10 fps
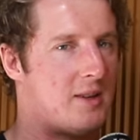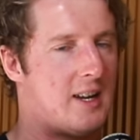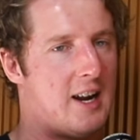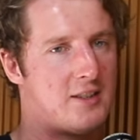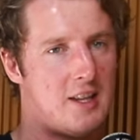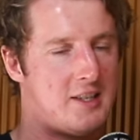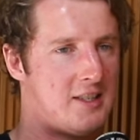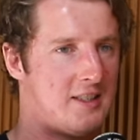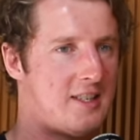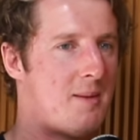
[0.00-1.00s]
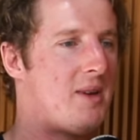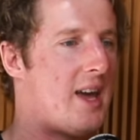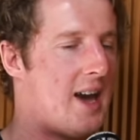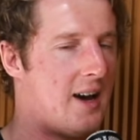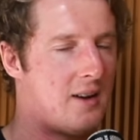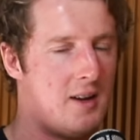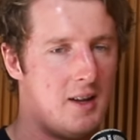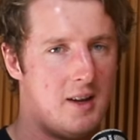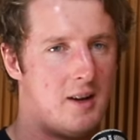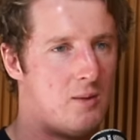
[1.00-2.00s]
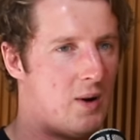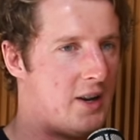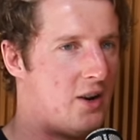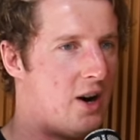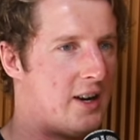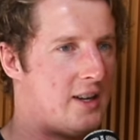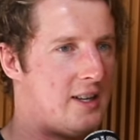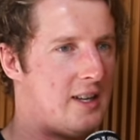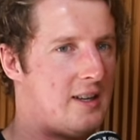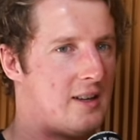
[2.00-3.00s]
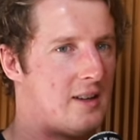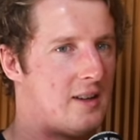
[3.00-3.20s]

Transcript: And so they sent me out one night and I